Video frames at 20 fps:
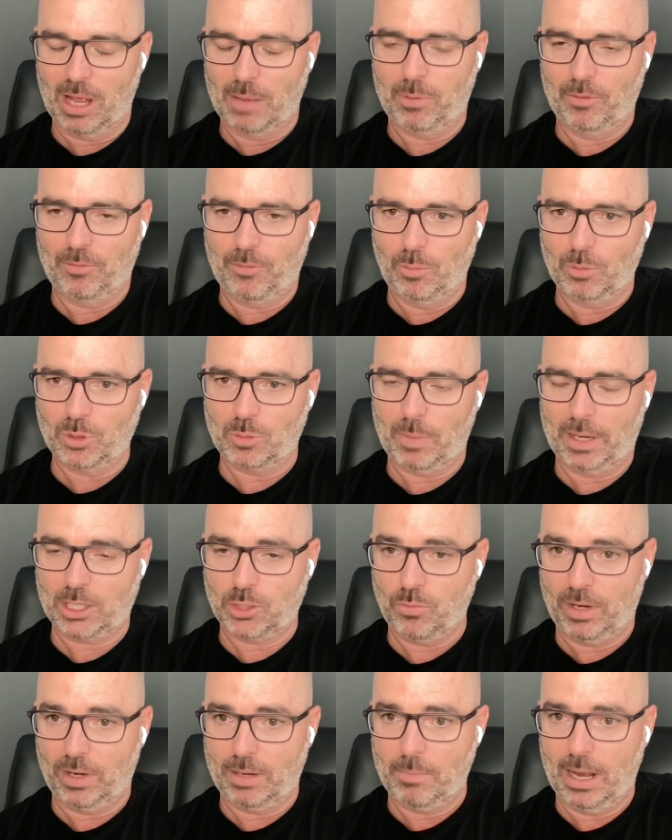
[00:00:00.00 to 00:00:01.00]
Performance
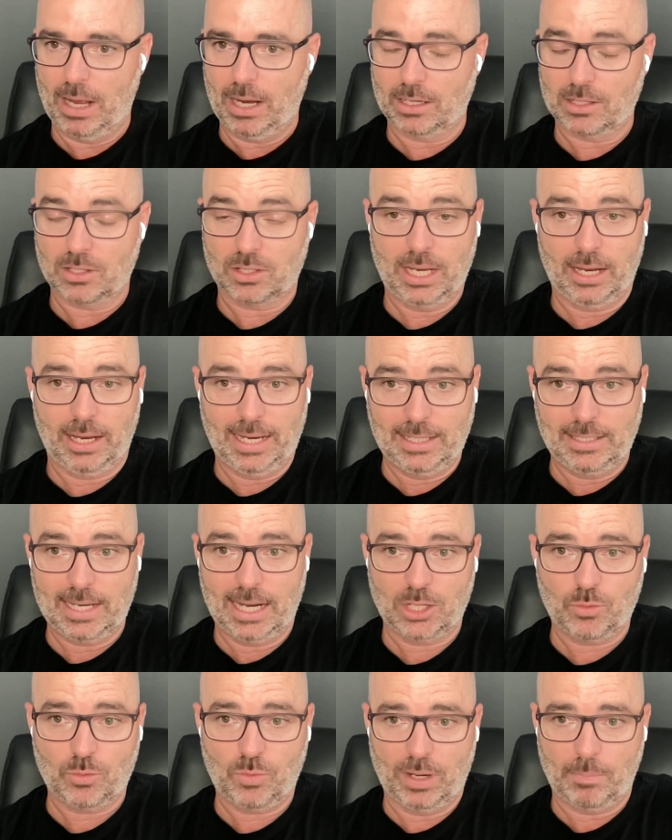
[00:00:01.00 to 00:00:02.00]
Max remarkets. Now it
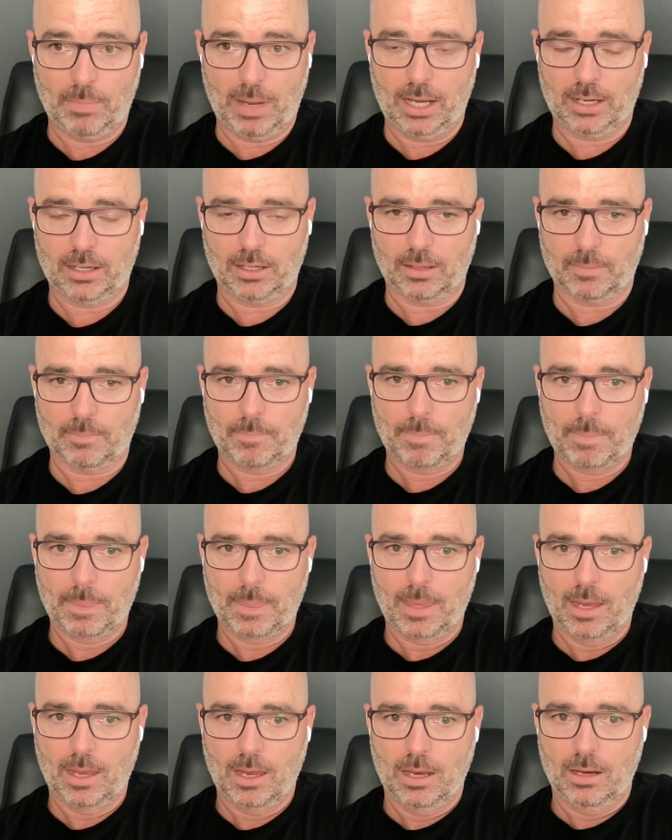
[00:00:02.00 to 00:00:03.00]
does remarket,
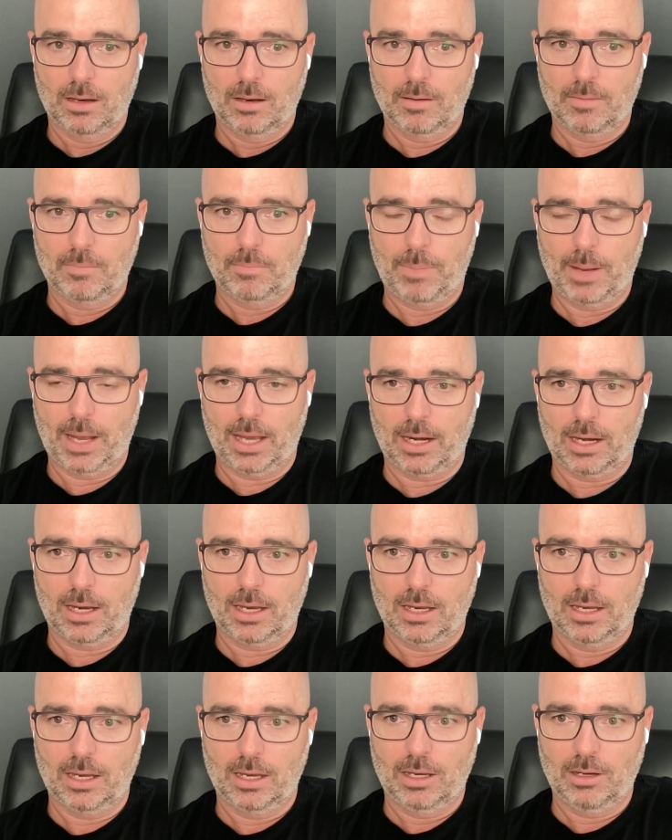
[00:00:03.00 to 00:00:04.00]
but
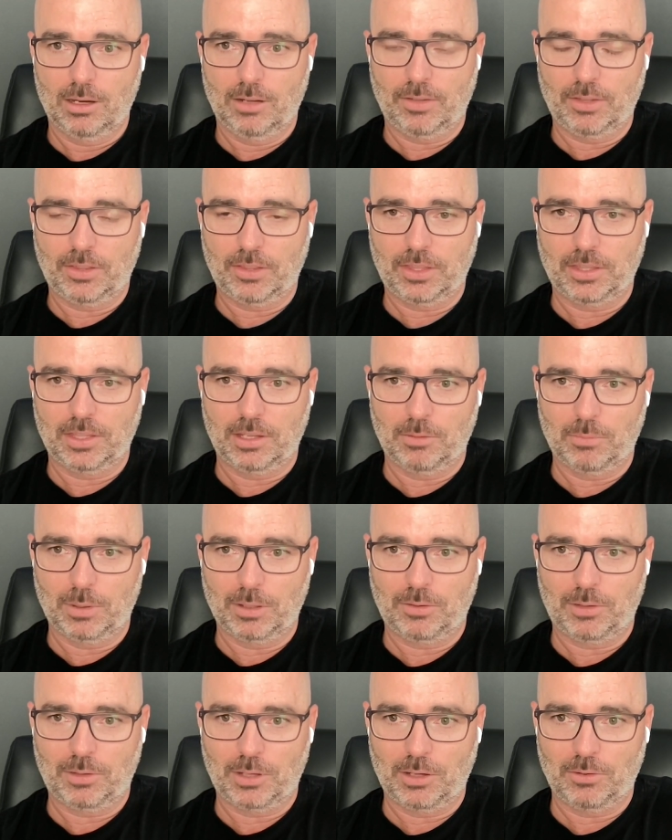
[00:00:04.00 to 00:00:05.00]

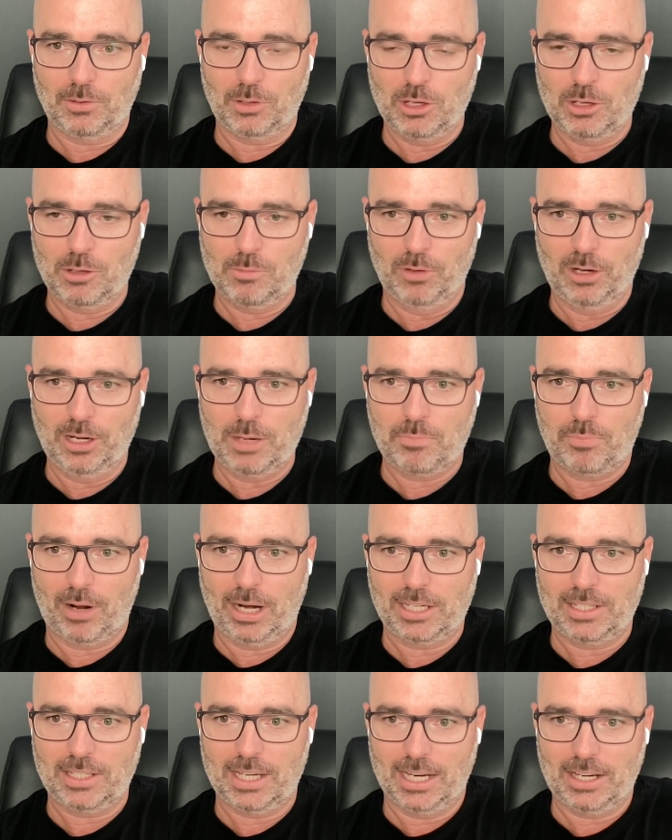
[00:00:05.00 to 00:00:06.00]
if you really
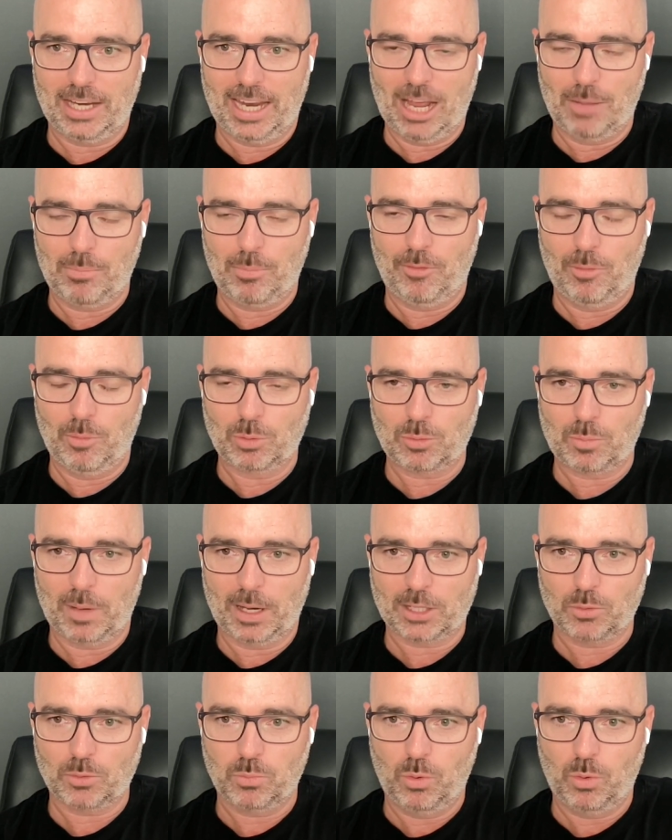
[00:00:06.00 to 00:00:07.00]
break down to how Performance Max